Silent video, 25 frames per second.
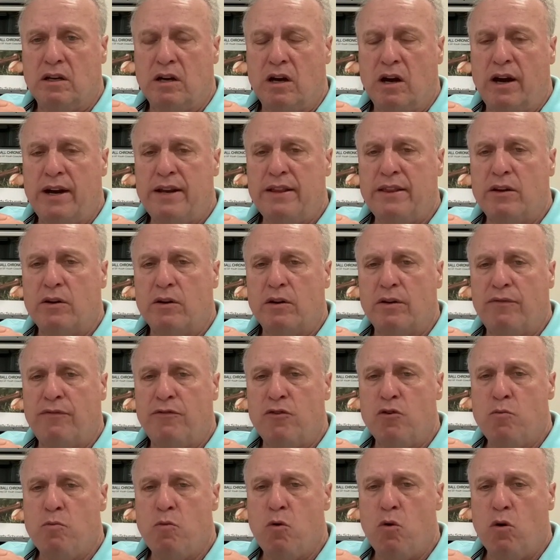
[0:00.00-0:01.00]
All right, there are a
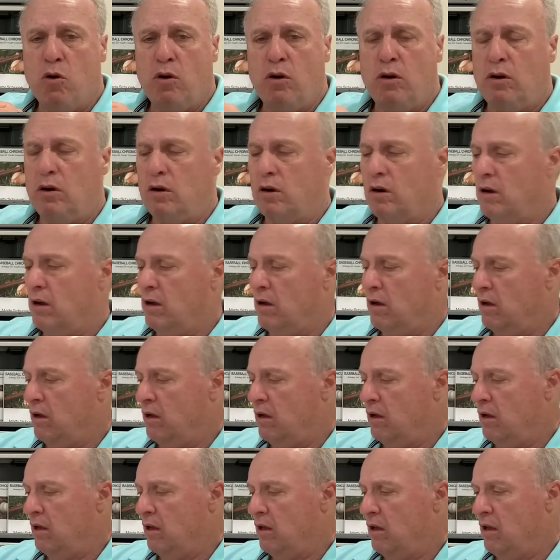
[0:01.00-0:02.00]
few more
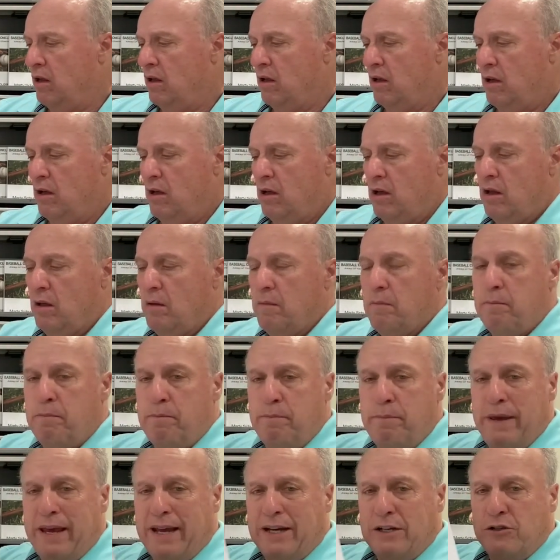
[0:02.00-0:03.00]

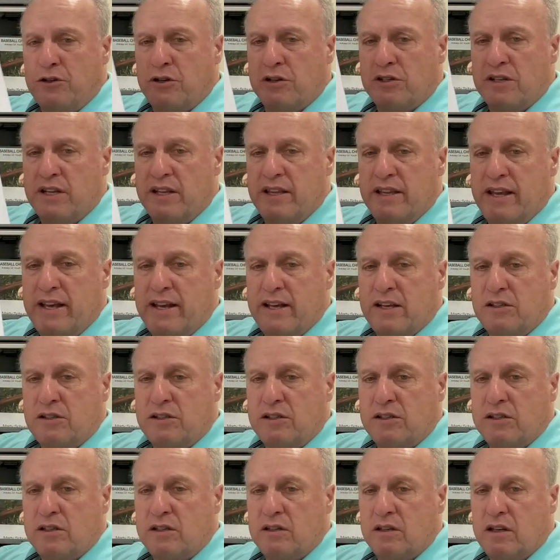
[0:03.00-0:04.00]
pictures in
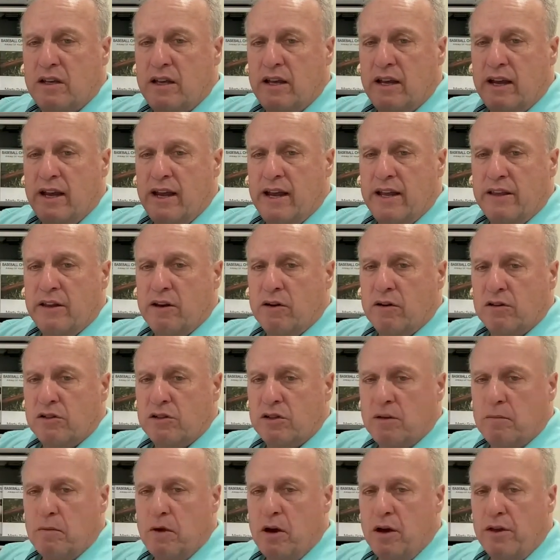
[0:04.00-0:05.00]
this, and there are
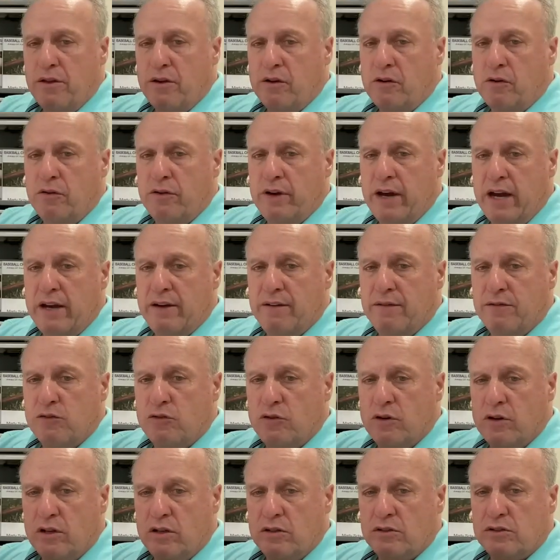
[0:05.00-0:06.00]
some other creative
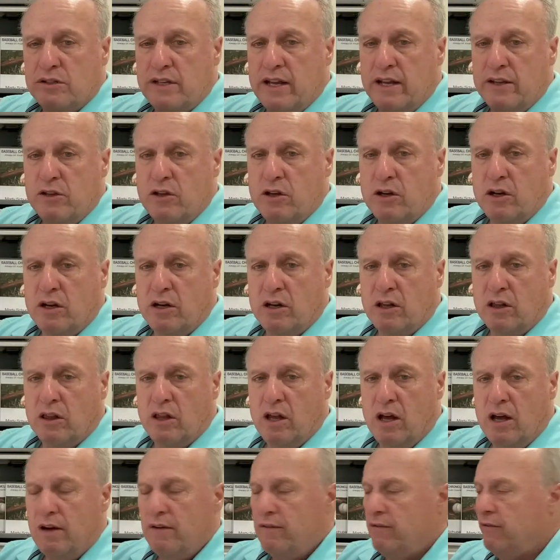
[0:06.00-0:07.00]
drills that you're going to
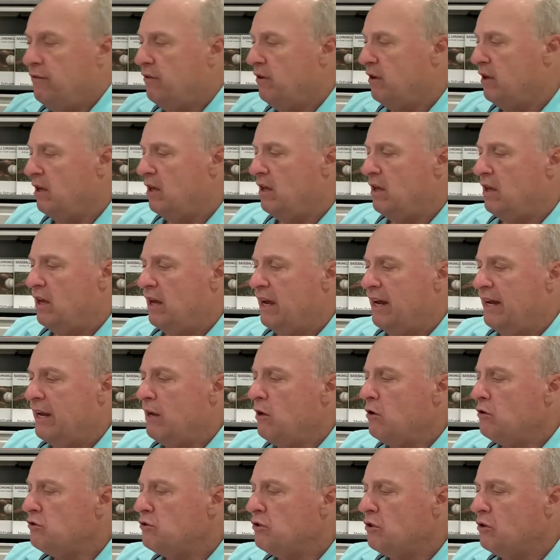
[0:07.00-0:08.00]
love. And
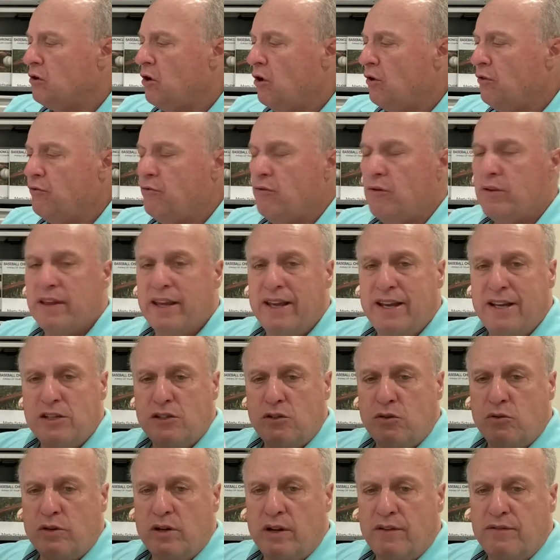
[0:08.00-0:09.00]
I also go through the
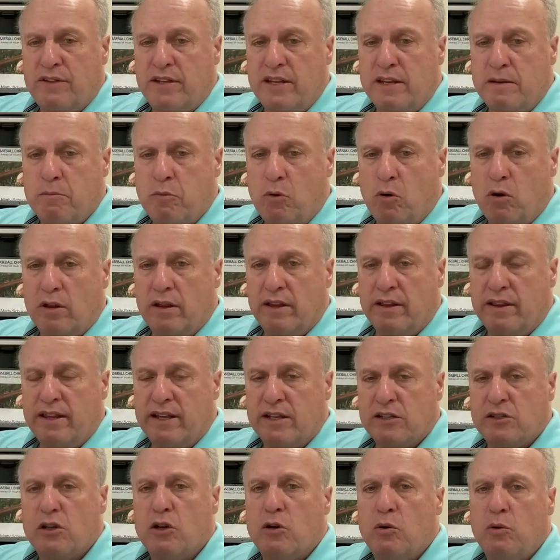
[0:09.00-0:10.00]
history of T-ball in
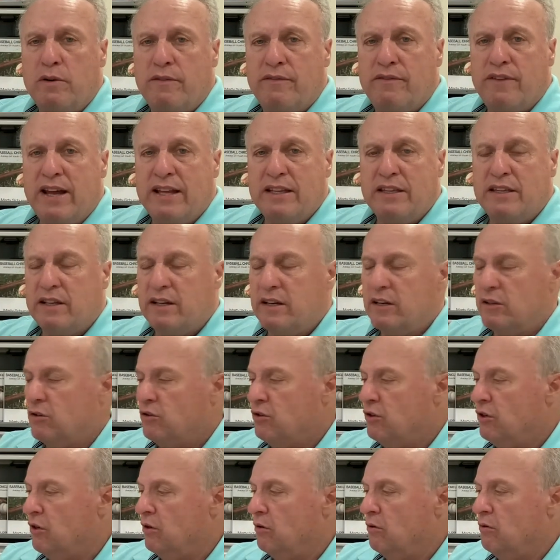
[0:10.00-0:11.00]
this, who invented
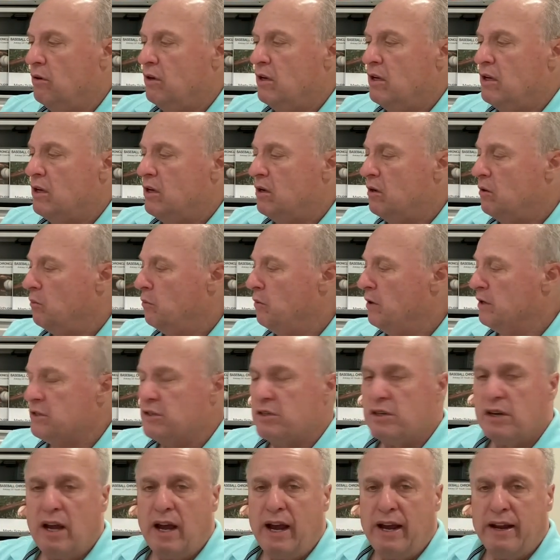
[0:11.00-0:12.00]
it too,
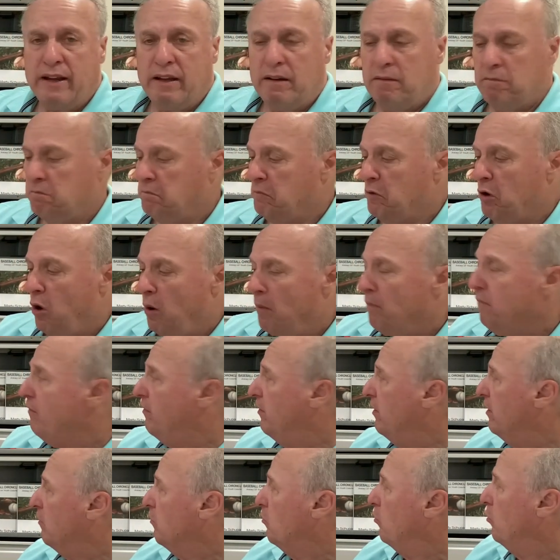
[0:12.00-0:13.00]
which I
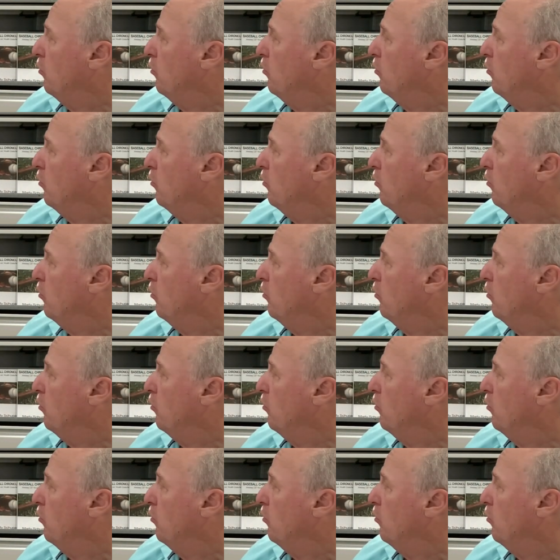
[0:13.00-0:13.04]
hopefully